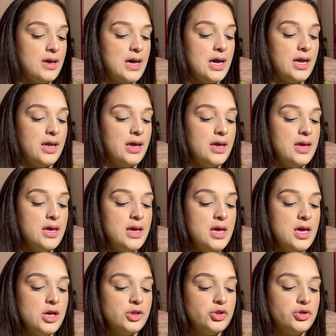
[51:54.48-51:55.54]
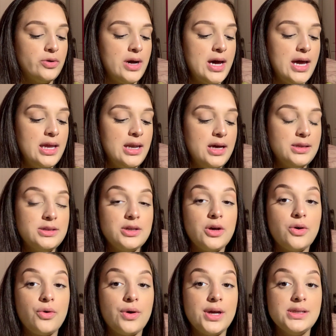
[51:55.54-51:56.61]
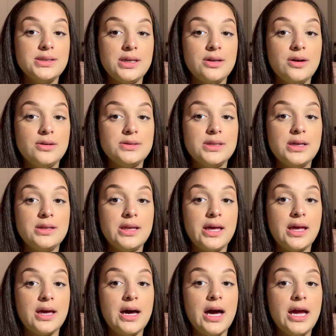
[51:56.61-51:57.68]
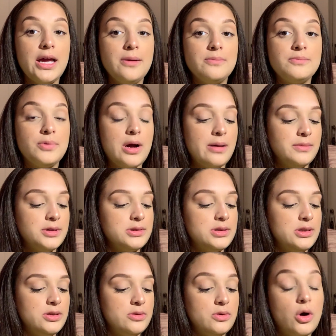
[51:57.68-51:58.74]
I try not to go crazy in Ulta, like I promise you.